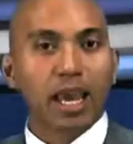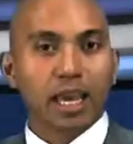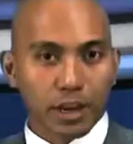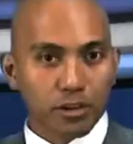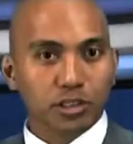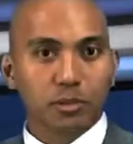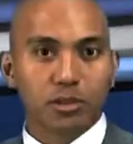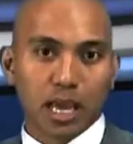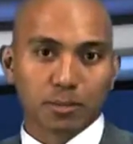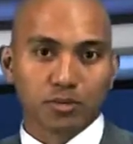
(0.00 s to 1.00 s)
Here are some
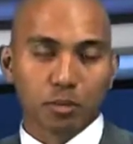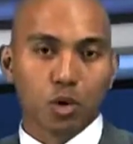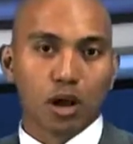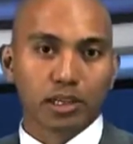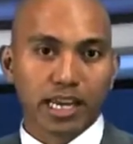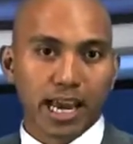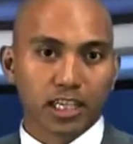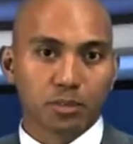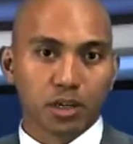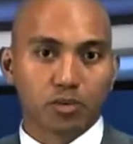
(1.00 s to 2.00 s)
tips from quality
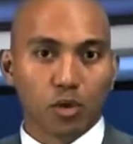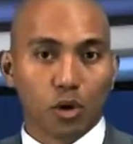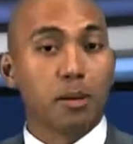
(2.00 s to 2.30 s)
experts for